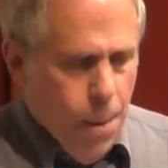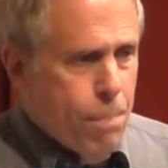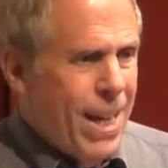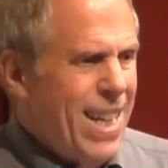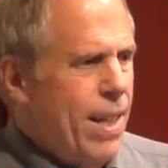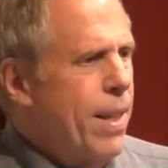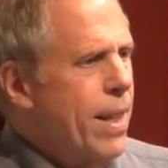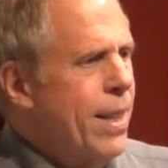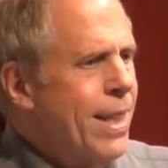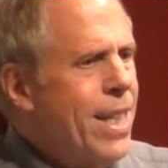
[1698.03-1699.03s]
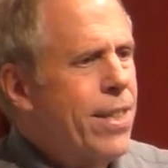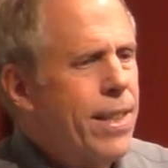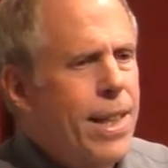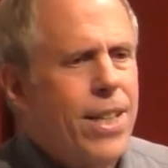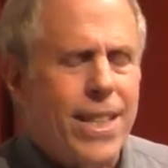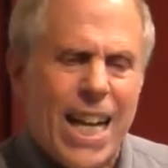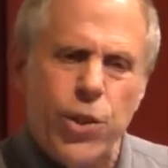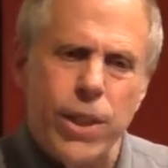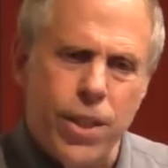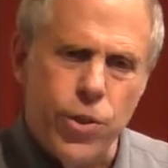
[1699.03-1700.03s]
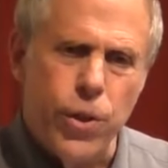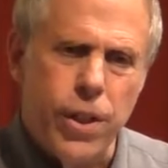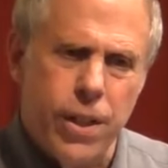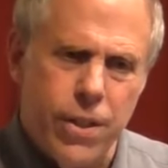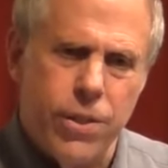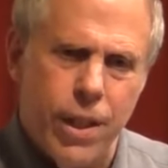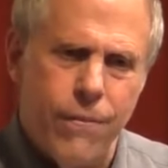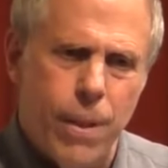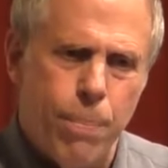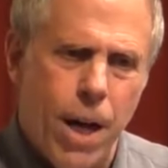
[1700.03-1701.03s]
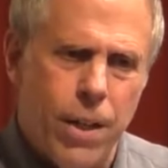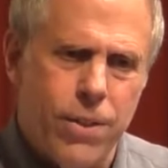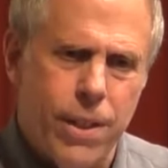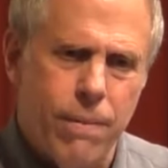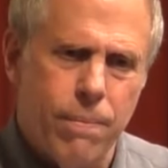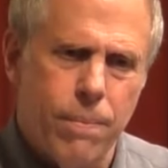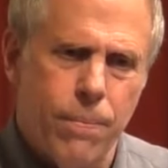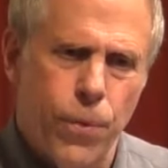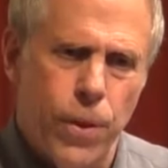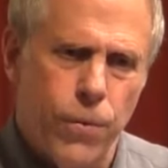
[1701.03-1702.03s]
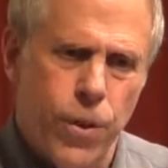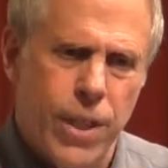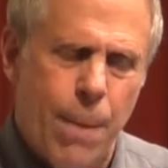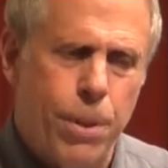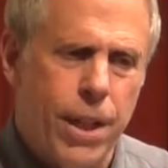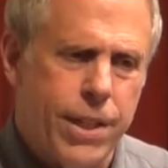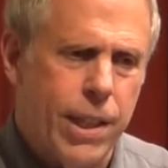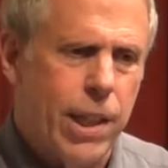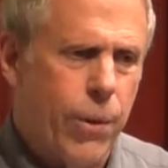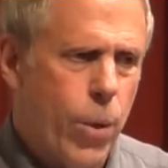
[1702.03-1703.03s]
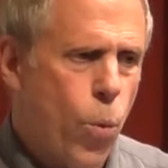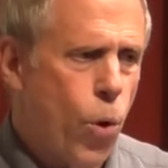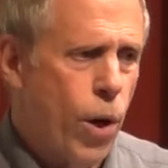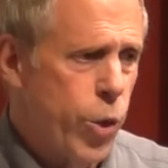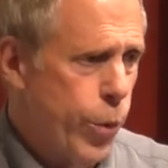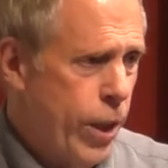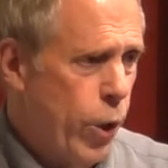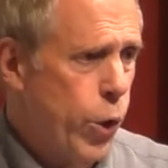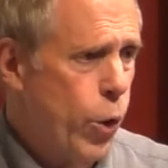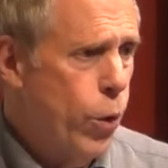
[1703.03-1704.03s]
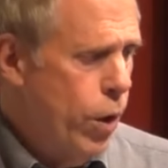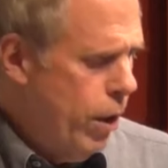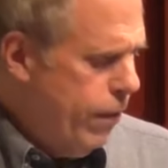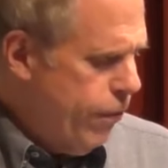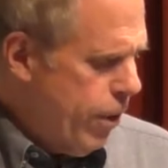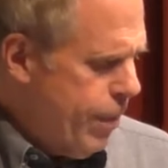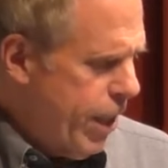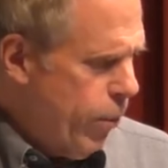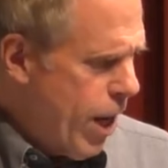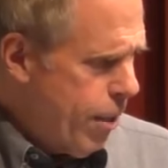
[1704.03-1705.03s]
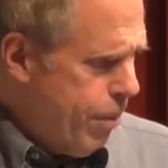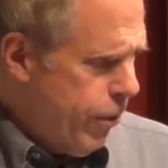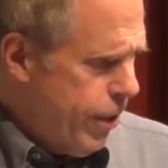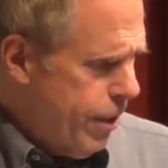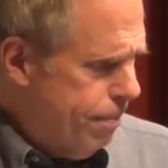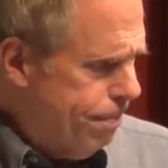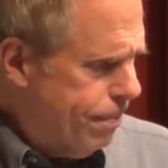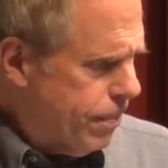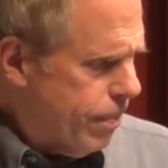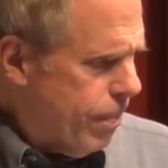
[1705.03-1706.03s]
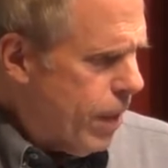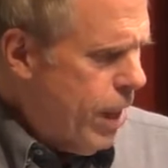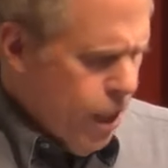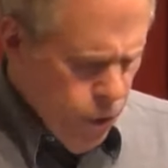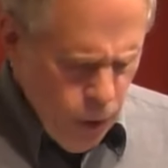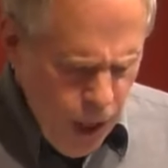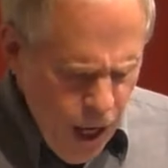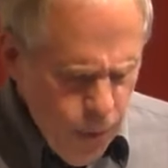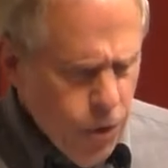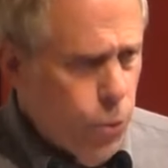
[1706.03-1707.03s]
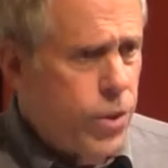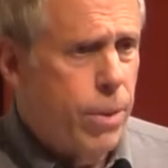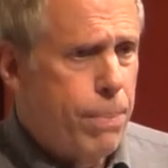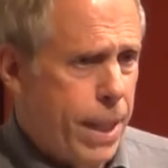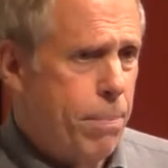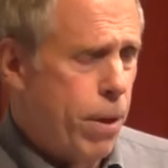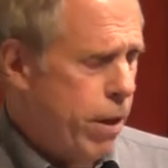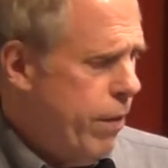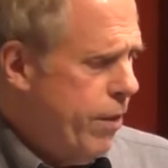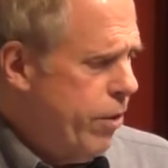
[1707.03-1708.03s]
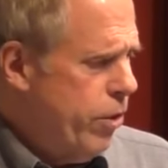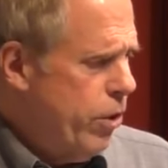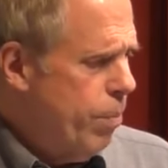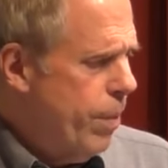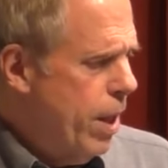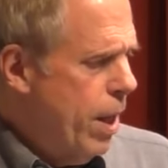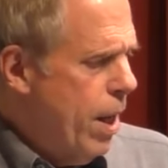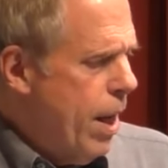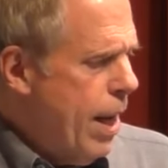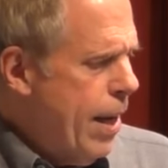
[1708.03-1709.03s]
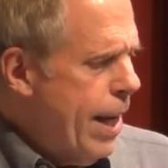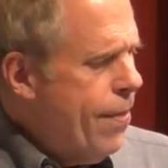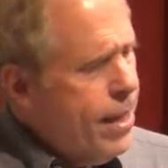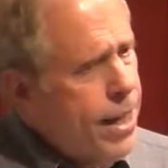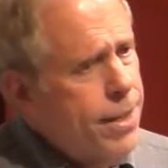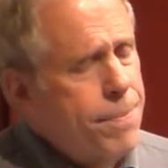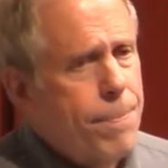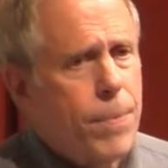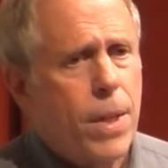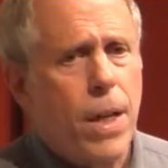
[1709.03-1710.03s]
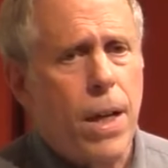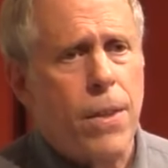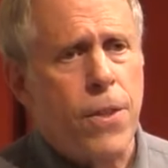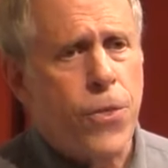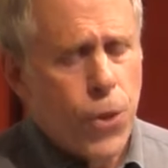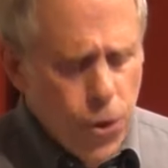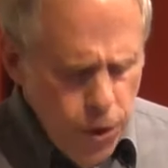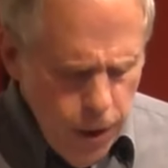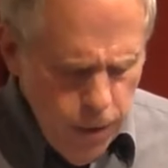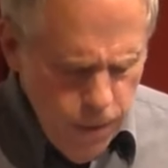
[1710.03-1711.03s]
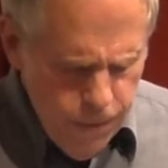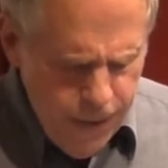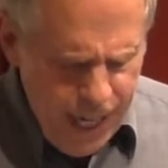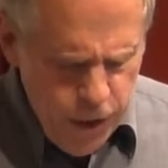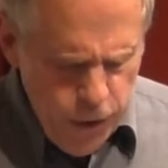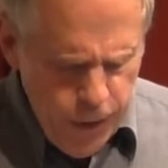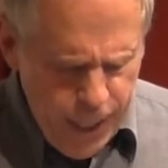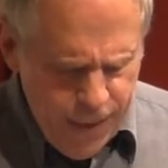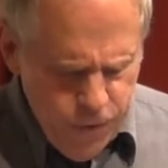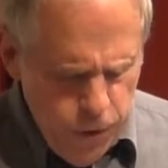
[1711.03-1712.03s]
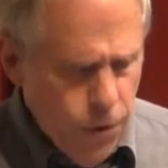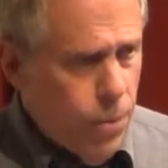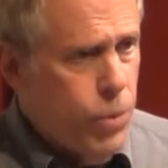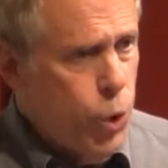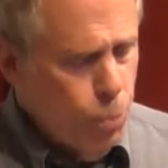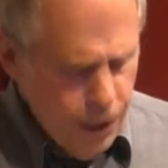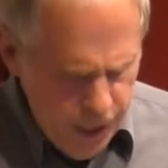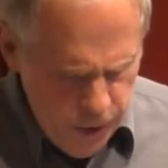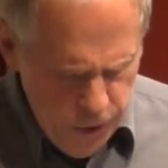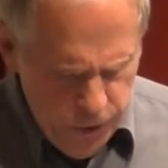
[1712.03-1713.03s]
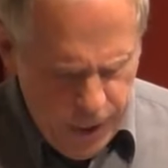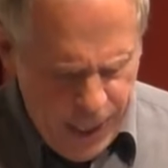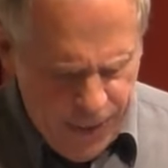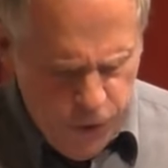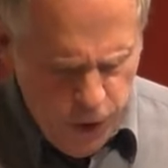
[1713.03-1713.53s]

but less and less actually asserted itself on policy. For example, on declaring war, as we all know from the Iraq period. So Congress was a big part of this too. And then the third factor after new players, after